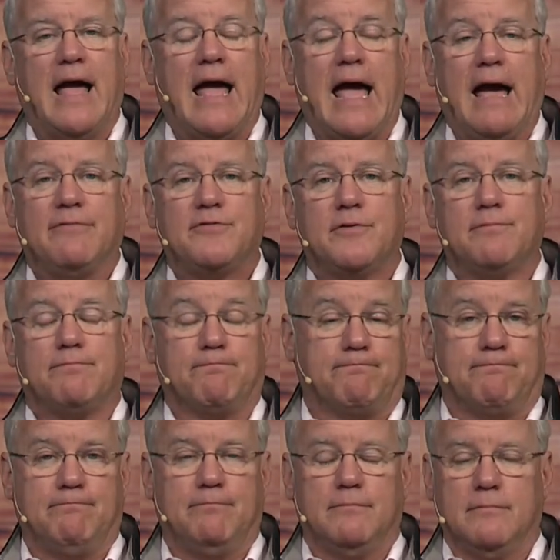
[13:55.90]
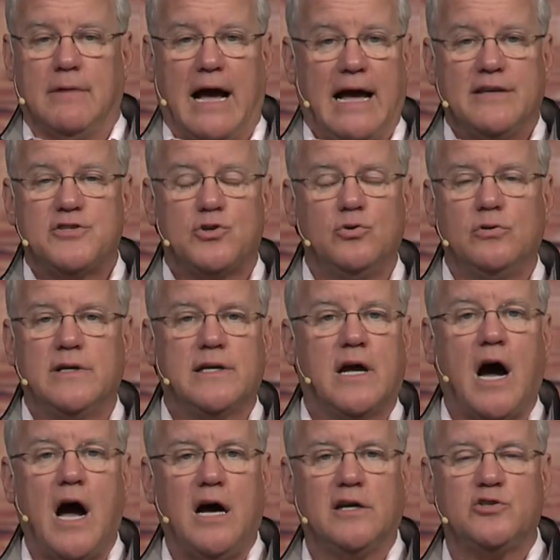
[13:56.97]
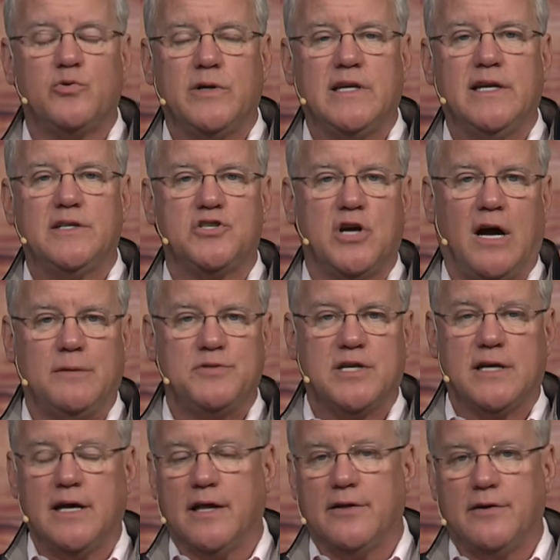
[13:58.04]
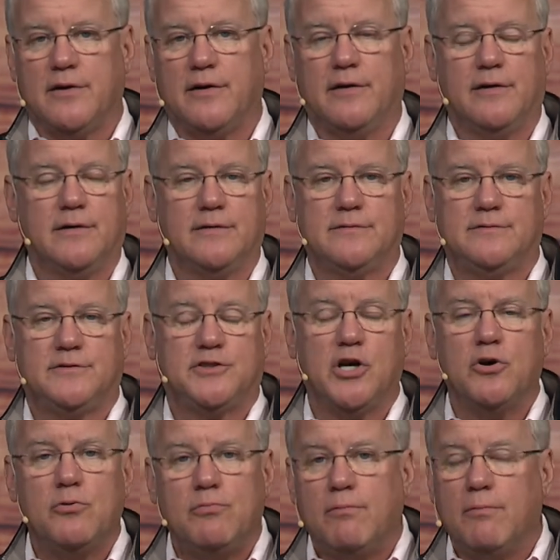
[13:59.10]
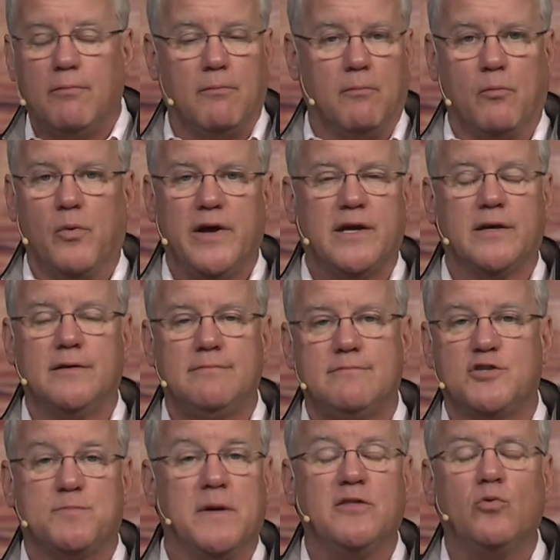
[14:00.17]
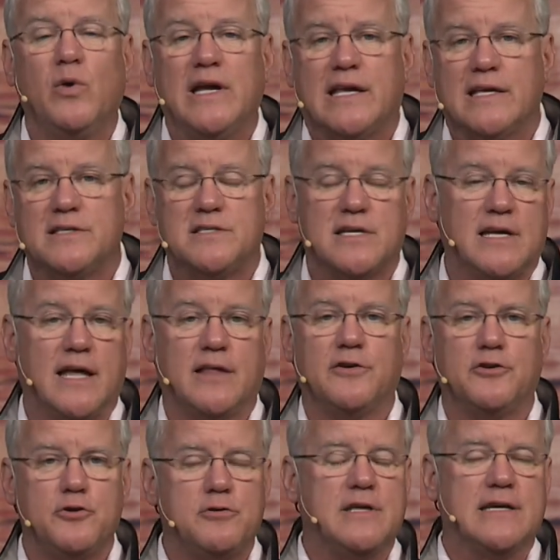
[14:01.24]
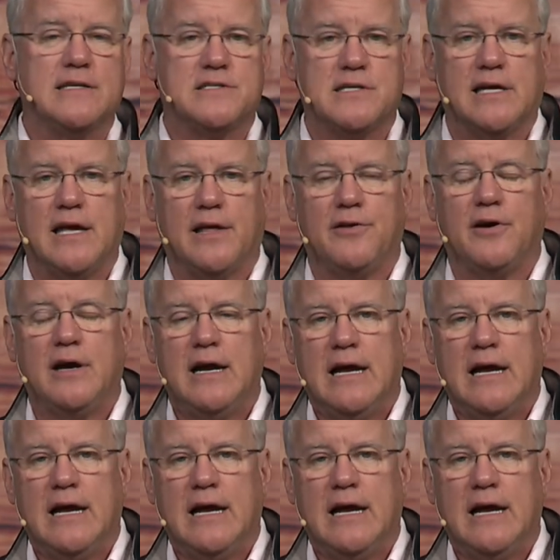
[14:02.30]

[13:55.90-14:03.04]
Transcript: after high school and college, we'd get jobs together. So we could spend the weekends together, do things together.